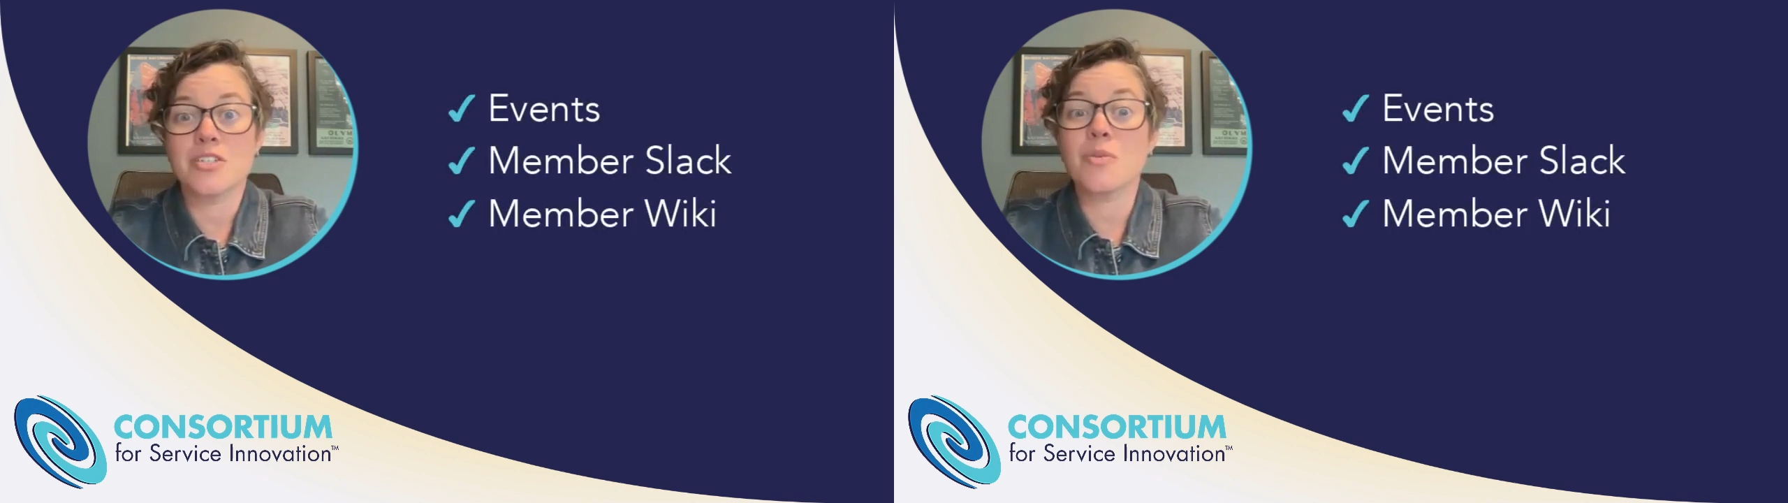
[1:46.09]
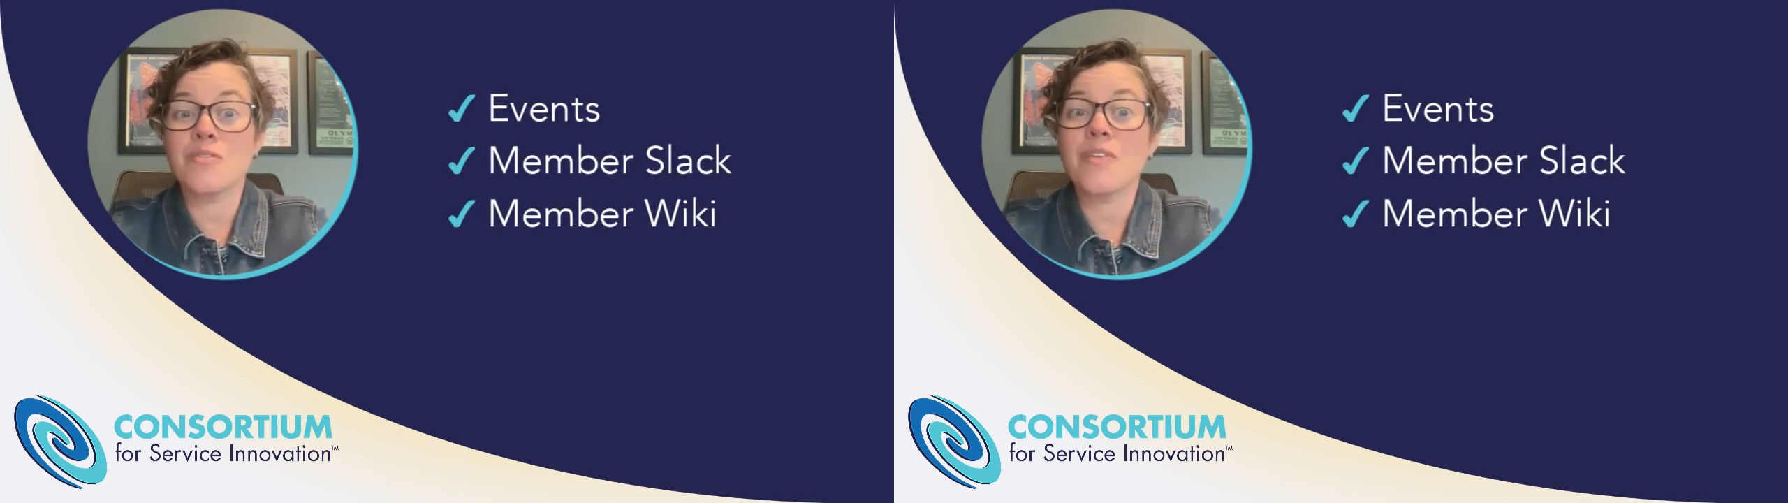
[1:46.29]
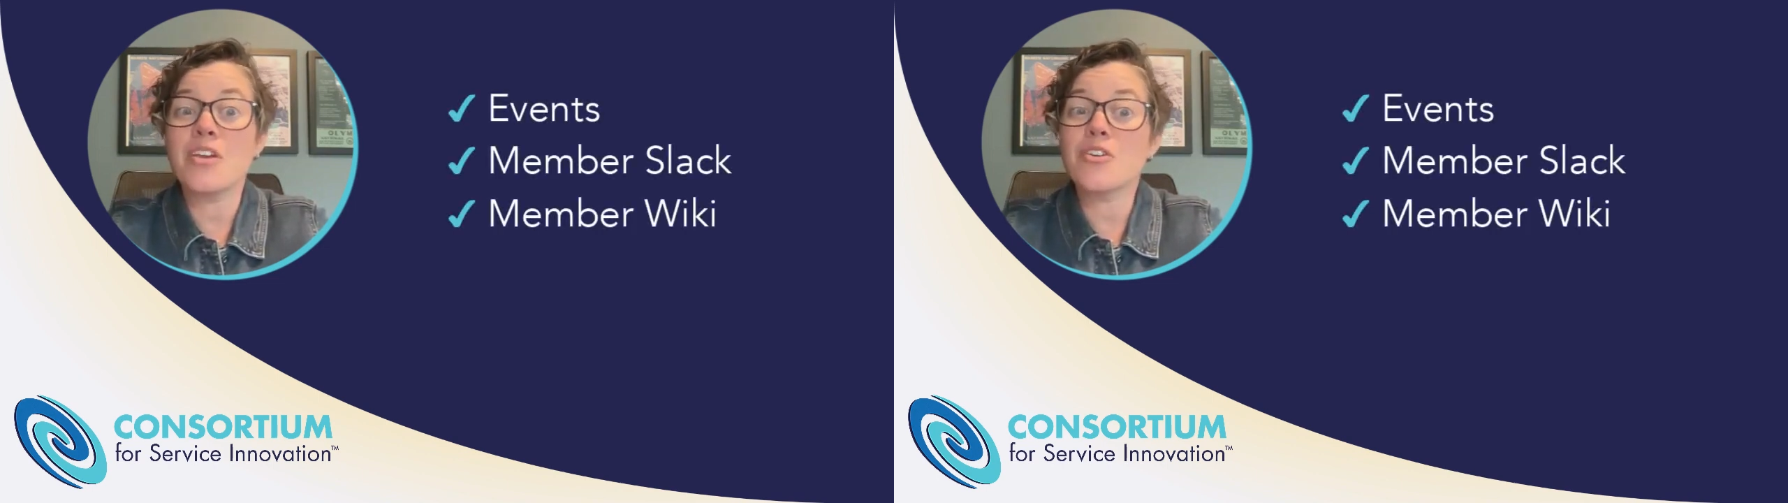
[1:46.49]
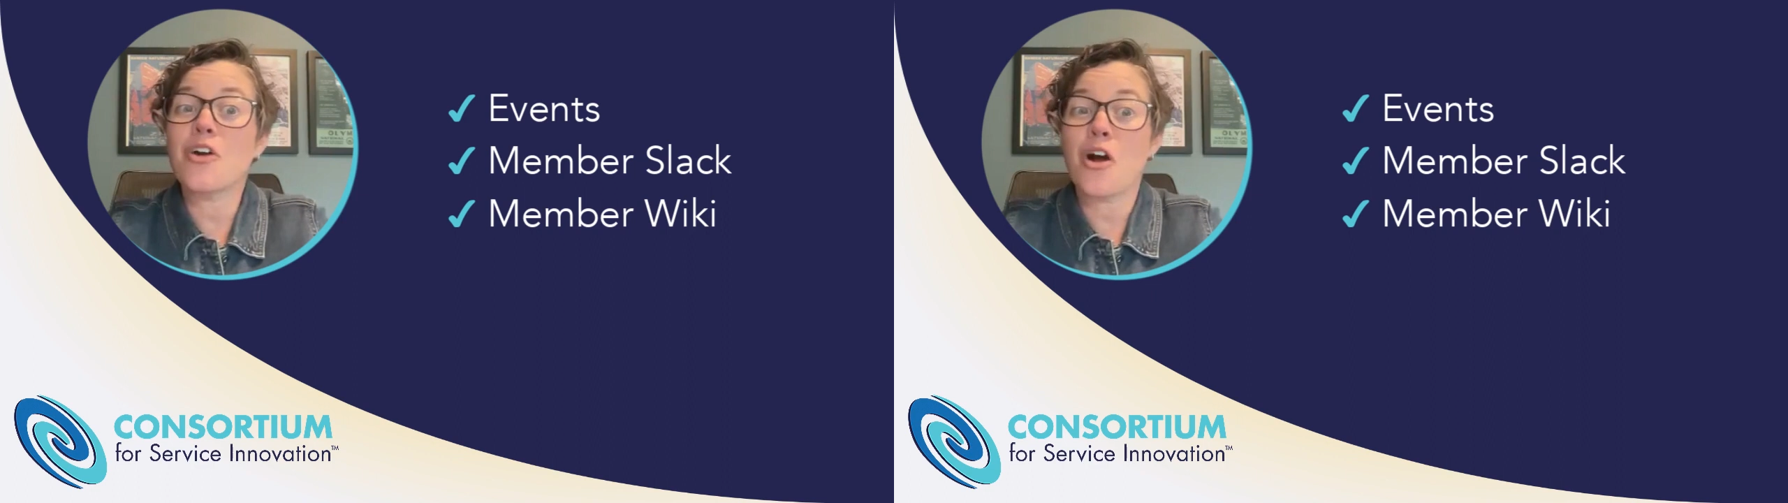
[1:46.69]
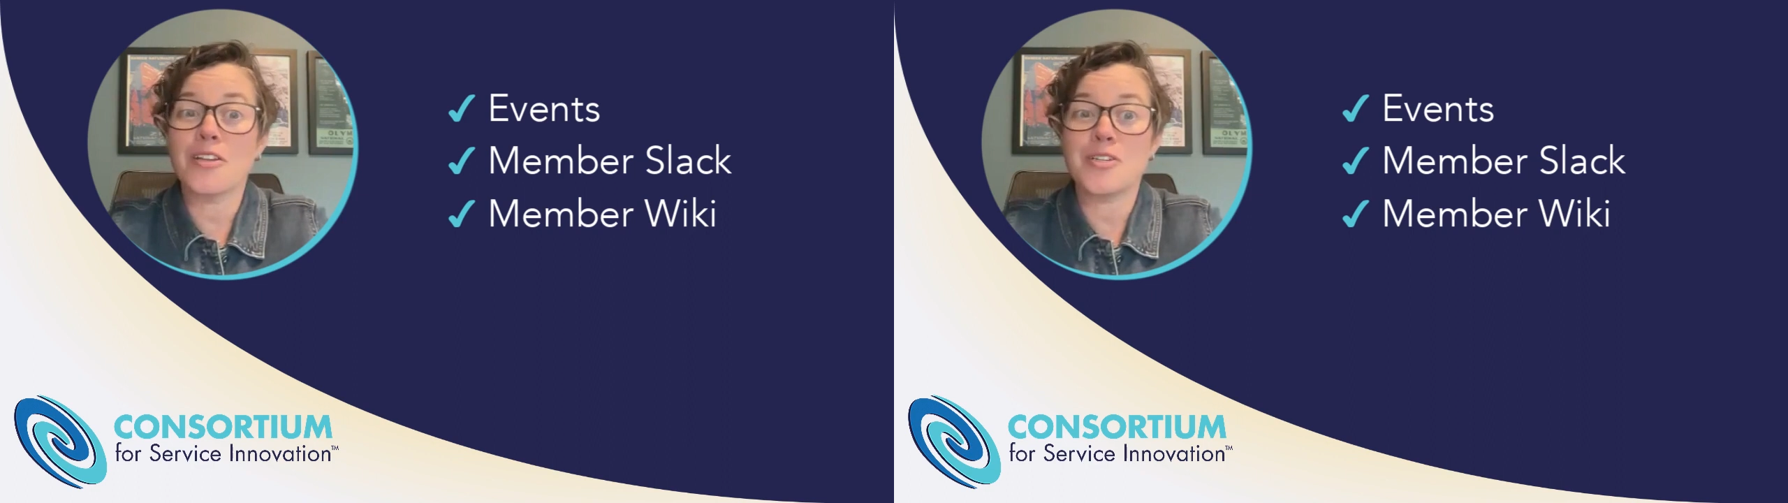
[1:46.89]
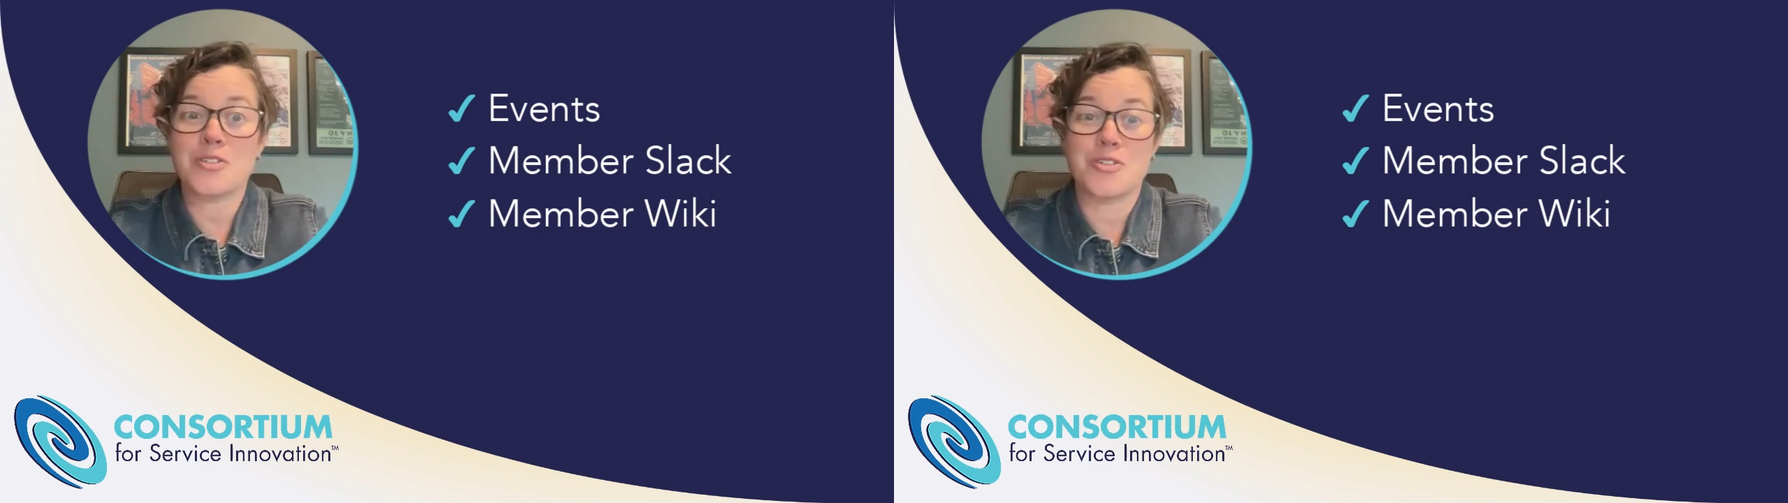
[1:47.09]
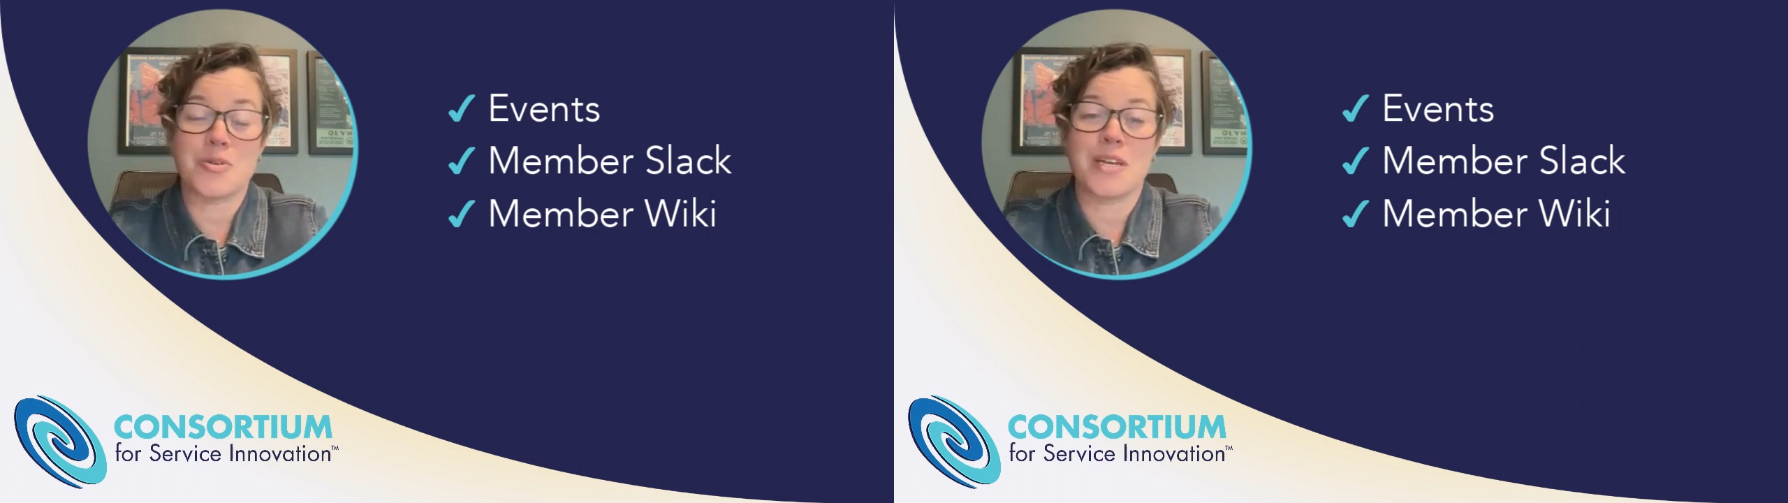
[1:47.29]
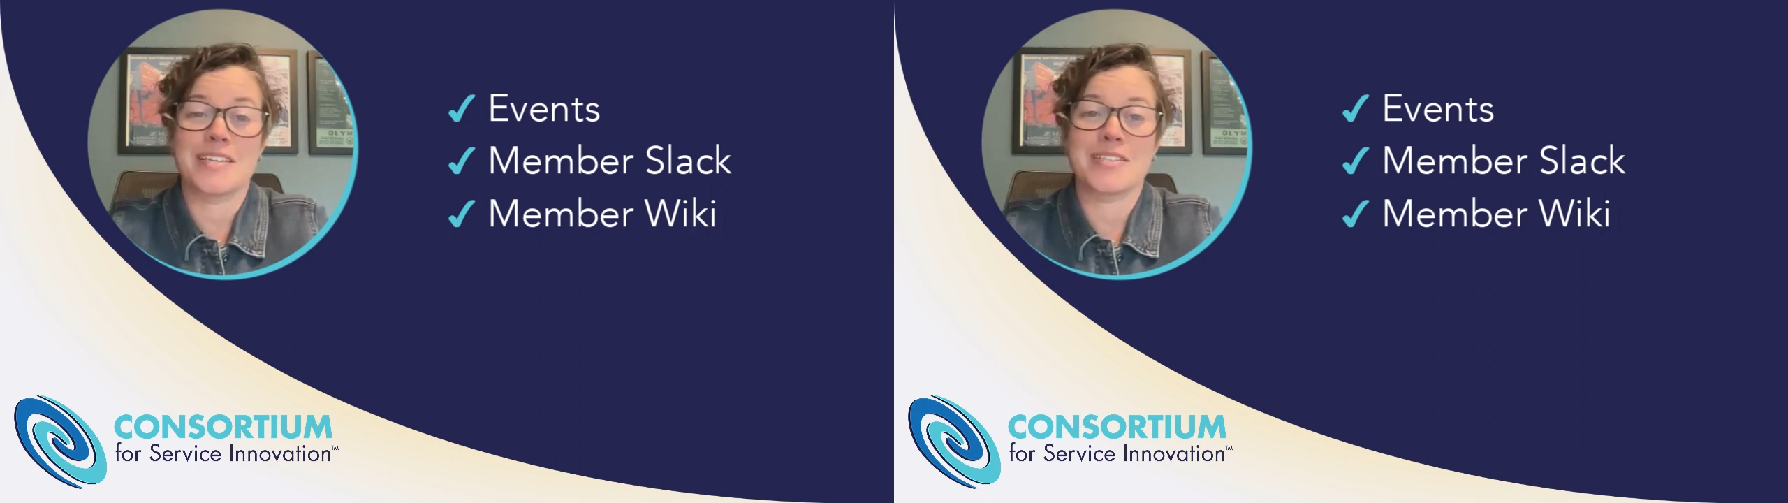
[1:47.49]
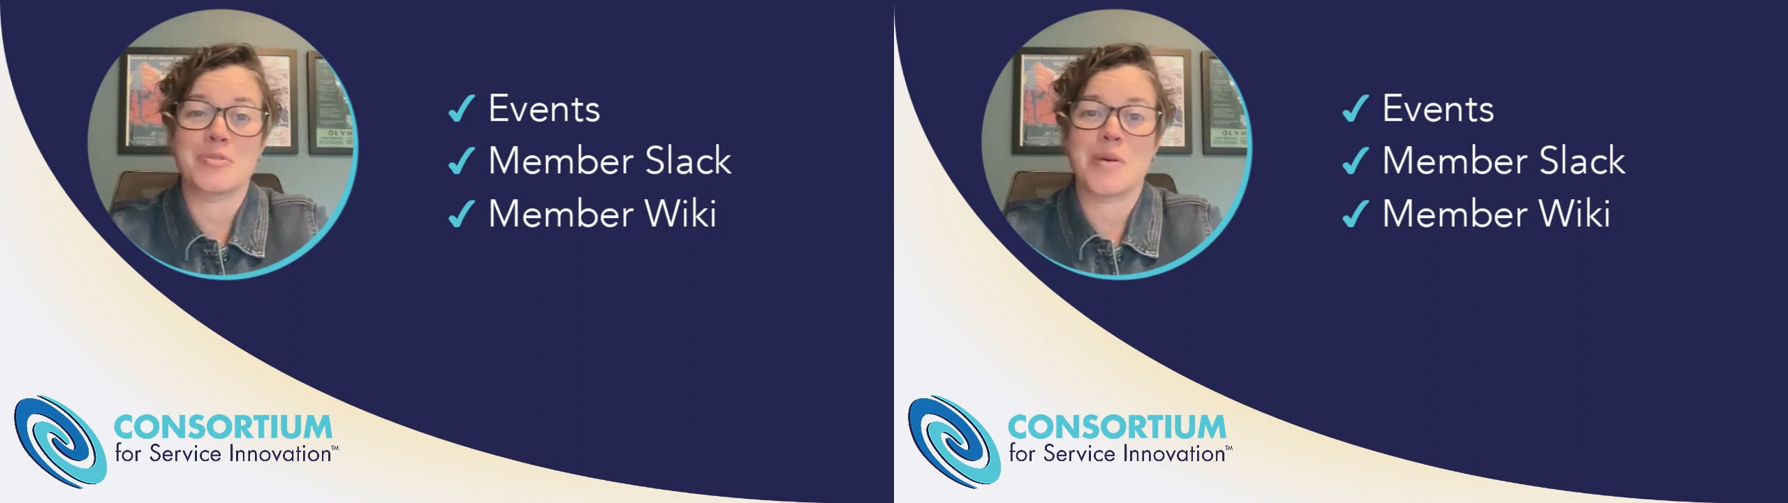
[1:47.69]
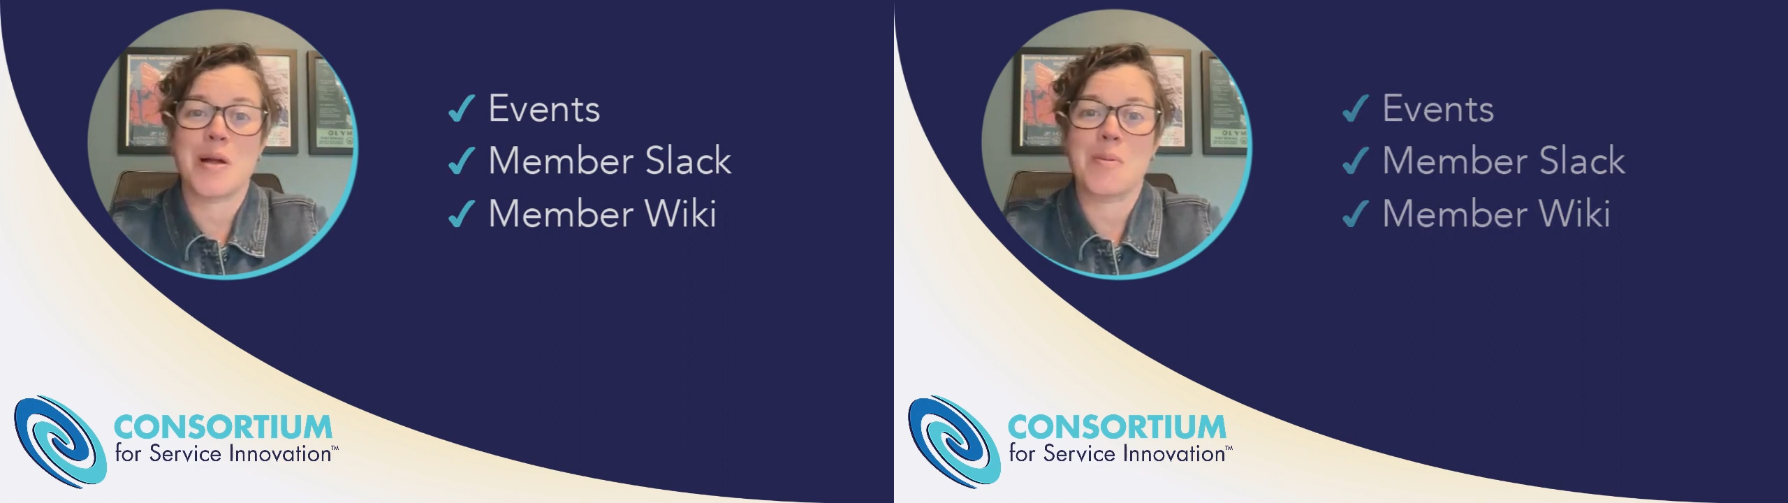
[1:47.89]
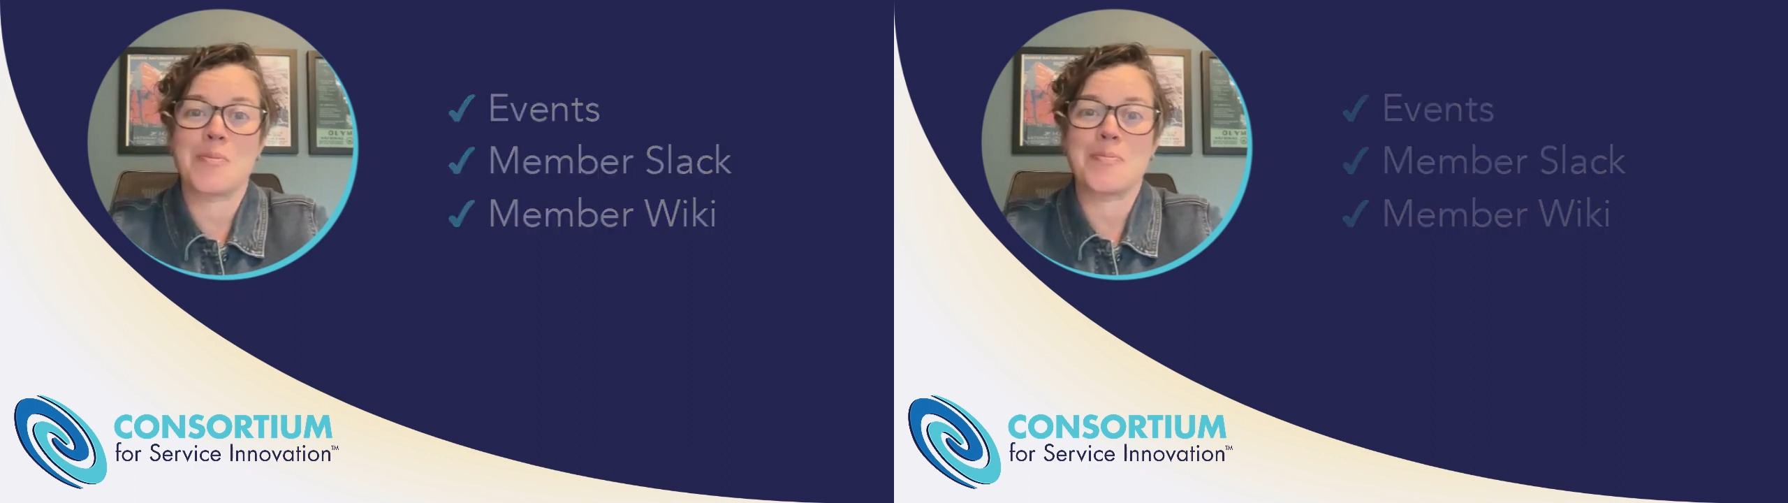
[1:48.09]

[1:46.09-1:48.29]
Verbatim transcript: so invite your colleagues to join us as well.